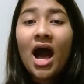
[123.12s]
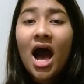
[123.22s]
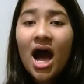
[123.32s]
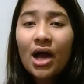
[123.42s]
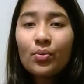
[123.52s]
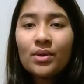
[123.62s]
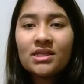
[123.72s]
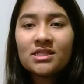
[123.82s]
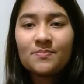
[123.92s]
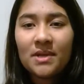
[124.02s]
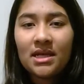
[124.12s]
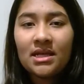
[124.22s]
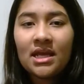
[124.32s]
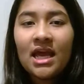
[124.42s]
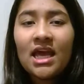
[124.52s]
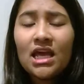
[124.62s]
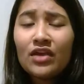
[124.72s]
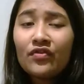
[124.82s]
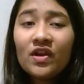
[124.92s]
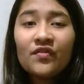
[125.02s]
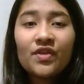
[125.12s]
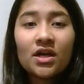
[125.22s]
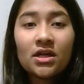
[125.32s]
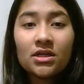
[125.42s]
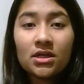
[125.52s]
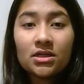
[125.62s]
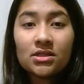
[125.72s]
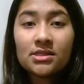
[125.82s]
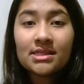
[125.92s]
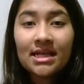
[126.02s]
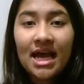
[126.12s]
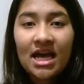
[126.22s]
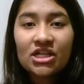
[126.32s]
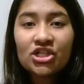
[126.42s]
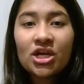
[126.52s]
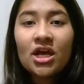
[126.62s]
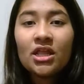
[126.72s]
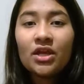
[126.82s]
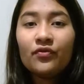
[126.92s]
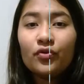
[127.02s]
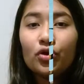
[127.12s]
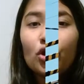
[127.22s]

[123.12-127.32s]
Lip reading: high wind speed, even if the conductors clash, there would